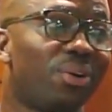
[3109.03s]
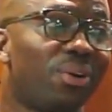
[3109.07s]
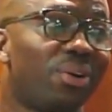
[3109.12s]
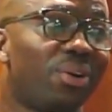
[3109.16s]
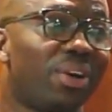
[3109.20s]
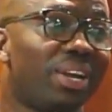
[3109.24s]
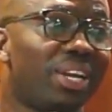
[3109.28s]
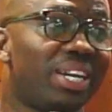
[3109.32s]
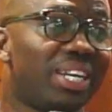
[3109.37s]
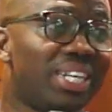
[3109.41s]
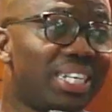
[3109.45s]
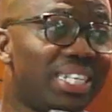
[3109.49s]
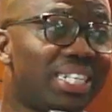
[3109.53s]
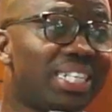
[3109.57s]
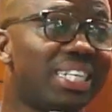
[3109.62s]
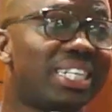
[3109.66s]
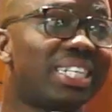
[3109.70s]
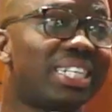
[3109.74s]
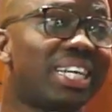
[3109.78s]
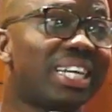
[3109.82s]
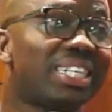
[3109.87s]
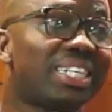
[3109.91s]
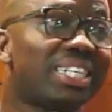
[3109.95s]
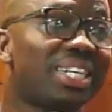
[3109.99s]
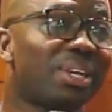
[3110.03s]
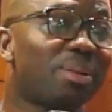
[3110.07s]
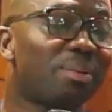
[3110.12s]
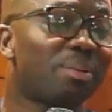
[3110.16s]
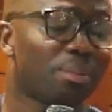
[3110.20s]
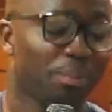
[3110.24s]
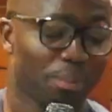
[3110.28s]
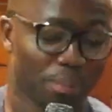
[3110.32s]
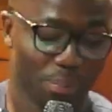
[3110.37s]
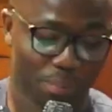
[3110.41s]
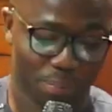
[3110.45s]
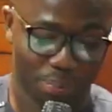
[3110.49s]
In Jesus' name.
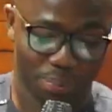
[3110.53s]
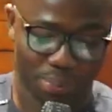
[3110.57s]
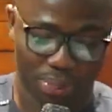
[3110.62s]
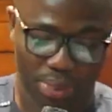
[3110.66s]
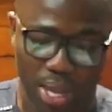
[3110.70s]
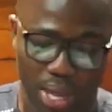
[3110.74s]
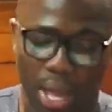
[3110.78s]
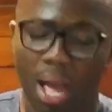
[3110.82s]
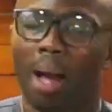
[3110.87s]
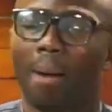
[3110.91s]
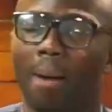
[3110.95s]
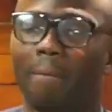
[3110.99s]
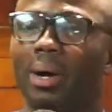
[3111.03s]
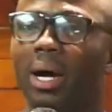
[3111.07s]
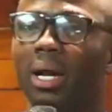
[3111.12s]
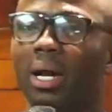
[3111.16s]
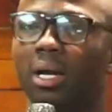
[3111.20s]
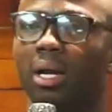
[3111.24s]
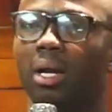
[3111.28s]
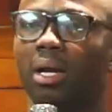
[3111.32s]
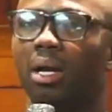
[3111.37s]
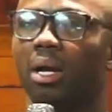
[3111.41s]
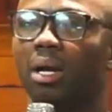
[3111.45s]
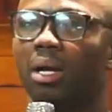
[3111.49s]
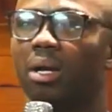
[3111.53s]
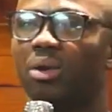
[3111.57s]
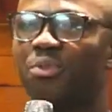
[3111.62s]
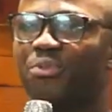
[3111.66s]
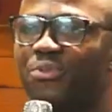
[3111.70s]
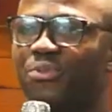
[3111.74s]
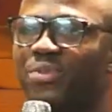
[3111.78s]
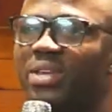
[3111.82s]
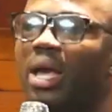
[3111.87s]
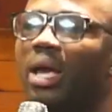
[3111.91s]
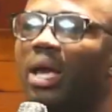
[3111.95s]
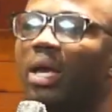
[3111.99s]
But
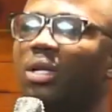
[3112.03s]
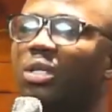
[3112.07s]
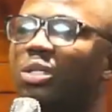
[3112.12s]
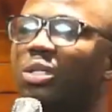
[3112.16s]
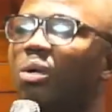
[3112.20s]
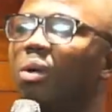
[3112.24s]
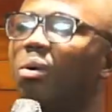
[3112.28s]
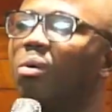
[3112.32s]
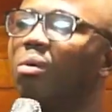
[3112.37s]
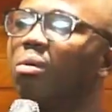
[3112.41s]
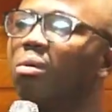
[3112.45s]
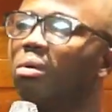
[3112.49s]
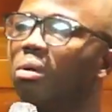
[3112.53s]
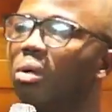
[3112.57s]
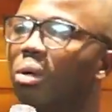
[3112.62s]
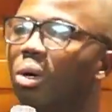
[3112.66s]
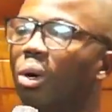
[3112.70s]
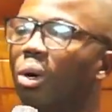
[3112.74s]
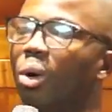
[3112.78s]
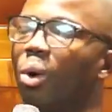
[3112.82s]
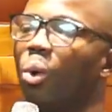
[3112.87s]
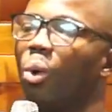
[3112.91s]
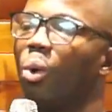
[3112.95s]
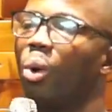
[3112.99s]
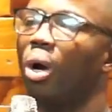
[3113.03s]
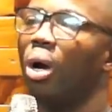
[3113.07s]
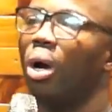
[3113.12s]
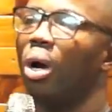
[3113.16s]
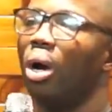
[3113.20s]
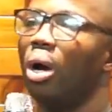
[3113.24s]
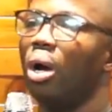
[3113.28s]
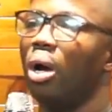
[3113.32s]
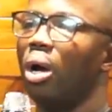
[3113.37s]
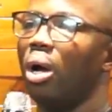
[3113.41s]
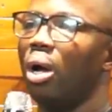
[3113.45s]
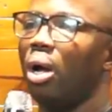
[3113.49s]
fear is not good.
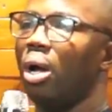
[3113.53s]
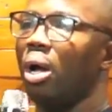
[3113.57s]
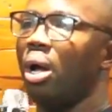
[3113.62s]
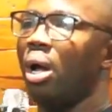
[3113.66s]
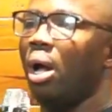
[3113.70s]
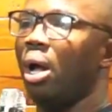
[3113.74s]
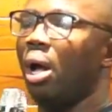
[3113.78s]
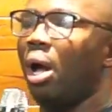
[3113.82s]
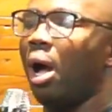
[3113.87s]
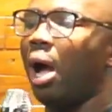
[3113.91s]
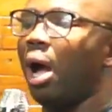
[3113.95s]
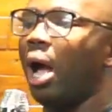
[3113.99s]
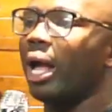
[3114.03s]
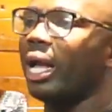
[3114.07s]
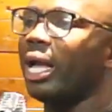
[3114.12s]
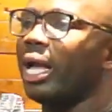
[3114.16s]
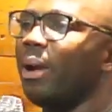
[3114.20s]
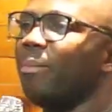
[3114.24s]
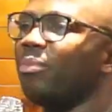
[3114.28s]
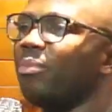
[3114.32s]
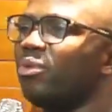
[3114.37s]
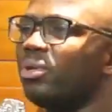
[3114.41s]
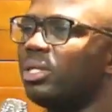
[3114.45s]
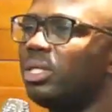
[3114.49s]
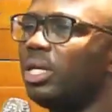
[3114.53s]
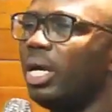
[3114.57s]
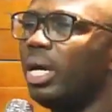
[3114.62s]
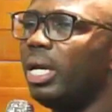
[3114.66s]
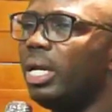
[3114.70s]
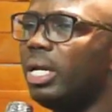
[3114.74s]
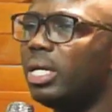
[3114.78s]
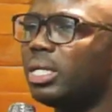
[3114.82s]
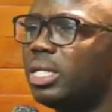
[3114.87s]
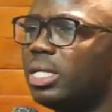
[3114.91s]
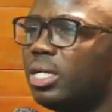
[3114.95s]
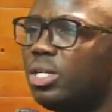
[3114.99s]
I came to say this
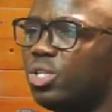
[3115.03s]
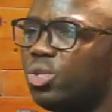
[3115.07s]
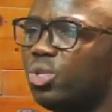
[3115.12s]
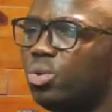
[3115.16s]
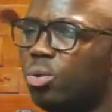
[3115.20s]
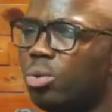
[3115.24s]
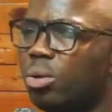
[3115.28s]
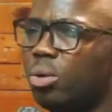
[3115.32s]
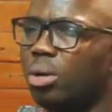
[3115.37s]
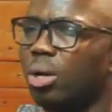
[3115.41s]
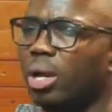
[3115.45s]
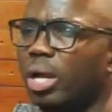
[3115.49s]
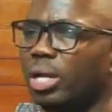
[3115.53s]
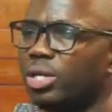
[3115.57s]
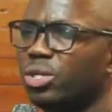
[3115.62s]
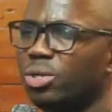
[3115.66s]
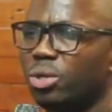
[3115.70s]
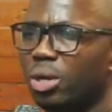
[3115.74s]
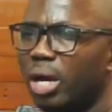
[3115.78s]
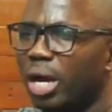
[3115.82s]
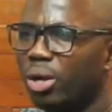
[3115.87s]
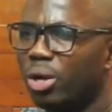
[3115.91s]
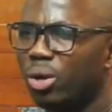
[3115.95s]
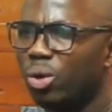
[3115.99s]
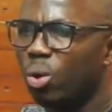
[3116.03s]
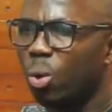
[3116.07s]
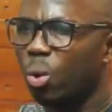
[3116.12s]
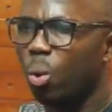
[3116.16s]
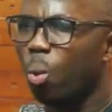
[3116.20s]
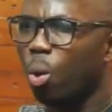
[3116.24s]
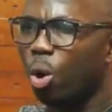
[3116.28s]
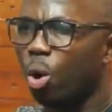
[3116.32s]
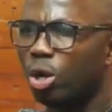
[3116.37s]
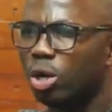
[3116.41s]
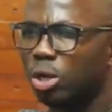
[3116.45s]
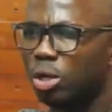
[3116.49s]
and to let you know I don't know what
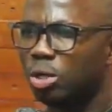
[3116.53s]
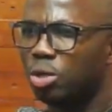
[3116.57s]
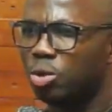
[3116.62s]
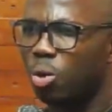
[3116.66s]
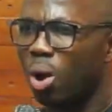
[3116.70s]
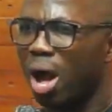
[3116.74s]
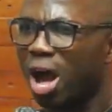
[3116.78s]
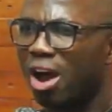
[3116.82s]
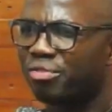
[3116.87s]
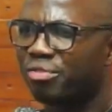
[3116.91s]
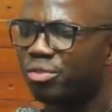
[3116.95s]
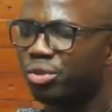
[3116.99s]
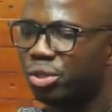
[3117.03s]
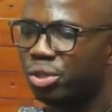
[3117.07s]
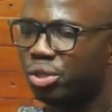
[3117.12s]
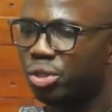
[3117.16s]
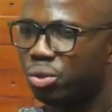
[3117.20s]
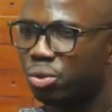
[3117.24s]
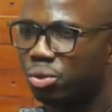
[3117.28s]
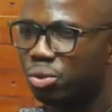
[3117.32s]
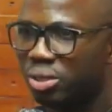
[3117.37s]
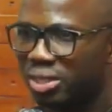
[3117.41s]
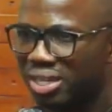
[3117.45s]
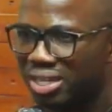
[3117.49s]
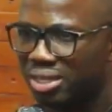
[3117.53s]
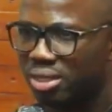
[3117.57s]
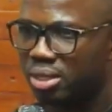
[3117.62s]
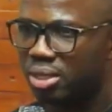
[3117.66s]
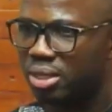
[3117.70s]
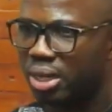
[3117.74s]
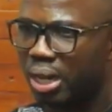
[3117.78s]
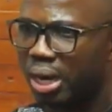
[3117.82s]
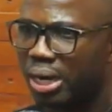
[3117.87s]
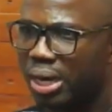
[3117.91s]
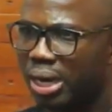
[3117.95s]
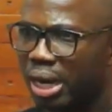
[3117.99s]
you have to do this year
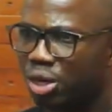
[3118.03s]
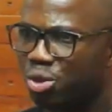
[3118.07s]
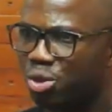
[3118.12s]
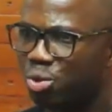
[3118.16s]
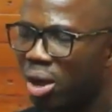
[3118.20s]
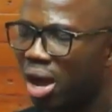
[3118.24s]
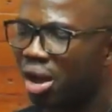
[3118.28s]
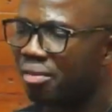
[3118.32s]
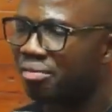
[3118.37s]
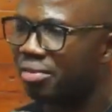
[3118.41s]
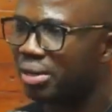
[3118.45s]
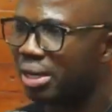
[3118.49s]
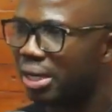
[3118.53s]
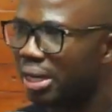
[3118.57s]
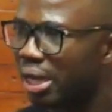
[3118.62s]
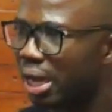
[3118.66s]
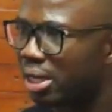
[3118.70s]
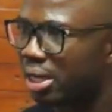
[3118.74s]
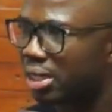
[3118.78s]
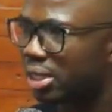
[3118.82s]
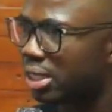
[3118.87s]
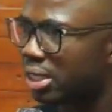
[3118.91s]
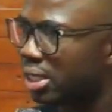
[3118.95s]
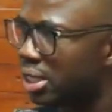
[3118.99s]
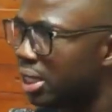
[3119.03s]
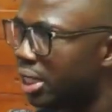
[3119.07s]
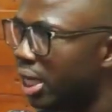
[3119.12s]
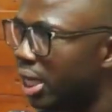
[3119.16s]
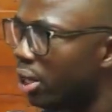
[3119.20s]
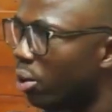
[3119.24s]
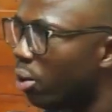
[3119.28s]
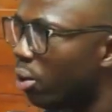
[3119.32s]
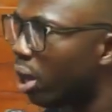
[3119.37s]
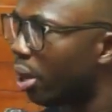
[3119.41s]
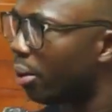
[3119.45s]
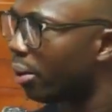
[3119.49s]
that you haven't done since
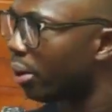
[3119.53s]
January